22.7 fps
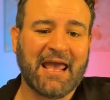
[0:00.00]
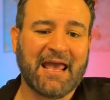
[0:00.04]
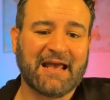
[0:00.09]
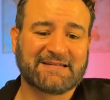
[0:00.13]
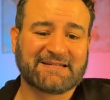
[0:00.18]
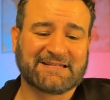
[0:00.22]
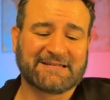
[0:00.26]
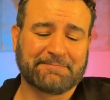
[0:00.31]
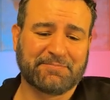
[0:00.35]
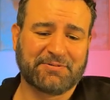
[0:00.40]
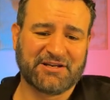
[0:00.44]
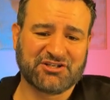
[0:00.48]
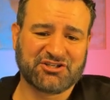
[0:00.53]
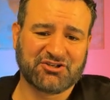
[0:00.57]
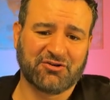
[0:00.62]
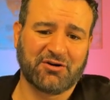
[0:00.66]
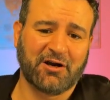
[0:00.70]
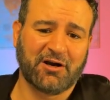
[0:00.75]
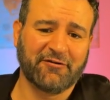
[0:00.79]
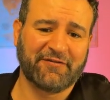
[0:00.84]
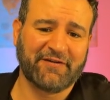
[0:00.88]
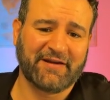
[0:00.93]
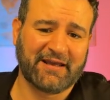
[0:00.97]
It's a
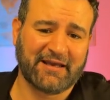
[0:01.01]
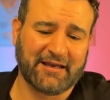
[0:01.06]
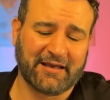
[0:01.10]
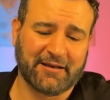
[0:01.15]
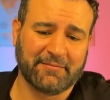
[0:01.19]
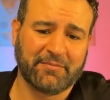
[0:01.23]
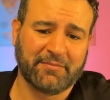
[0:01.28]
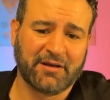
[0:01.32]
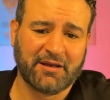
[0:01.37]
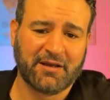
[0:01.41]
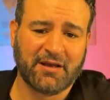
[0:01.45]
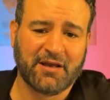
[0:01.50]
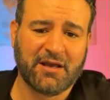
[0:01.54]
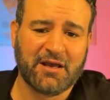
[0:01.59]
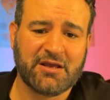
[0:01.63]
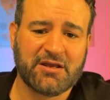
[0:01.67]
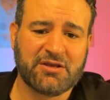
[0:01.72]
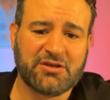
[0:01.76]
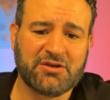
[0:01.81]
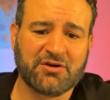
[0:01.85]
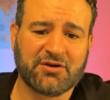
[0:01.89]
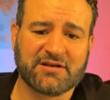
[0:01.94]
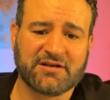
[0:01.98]
picture of him.
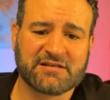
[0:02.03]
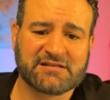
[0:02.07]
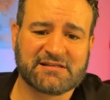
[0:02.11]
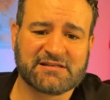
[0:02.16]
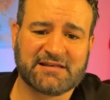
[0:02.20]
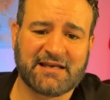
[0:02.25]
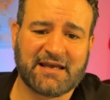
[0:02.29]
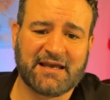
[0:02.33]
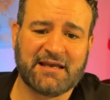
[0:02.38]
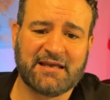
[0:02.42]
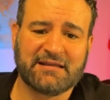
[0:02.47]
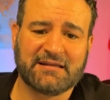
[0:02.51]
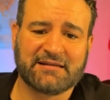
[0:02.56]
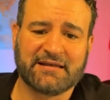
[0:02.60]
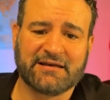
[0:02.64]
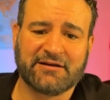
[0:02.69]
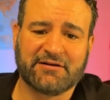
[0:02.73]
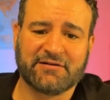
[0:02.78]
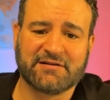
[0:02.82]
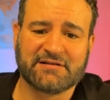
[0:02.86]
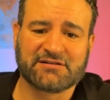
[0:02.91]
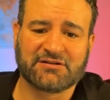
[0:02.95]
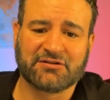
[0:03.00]
You can say
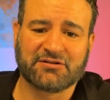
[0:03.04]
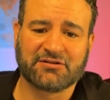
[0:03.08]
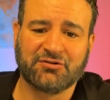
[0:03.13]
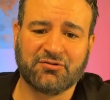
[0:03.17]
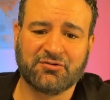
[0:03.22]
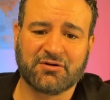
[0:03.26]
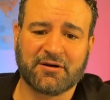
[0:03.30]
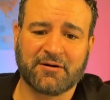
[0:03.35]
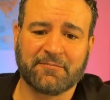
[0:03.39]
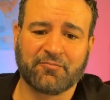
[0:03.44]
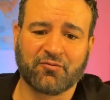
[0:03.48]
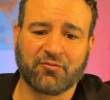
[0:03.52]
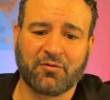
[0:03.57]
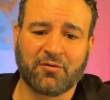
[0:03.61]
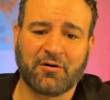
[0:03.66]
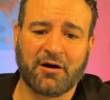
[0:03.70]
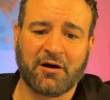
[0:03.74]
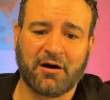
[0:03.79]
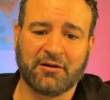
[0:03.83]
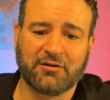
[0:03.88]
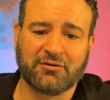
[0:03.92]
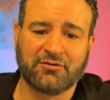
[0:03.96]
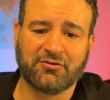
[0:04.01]
there is
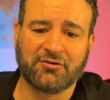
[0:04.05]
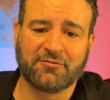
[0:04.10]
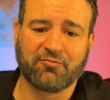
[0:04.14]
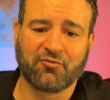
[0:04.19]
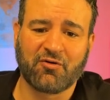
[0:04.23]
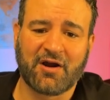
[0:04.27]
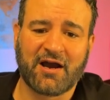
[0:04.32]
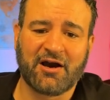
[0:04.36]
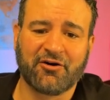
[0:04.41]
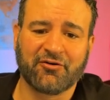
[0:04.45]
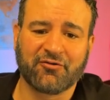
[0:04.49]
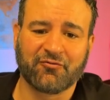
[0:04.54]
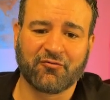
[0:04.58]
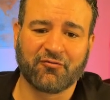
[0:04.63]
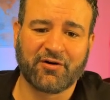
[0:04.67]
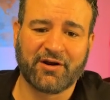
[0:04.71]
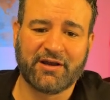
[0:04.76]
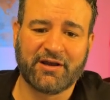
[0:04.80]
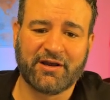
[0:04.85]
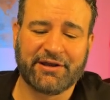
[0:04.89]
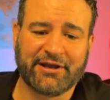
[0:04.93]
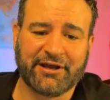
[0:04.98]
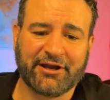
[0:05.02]
Luke Brown
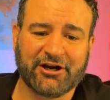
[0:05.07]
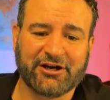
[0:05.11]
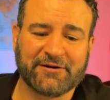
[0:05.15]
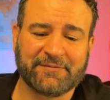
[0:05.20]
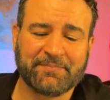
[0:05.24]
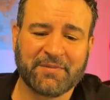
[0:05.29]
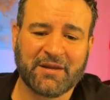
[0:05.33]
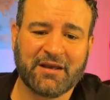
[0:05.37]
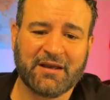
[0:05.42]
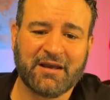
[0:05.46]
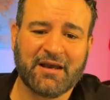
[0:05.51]
right here.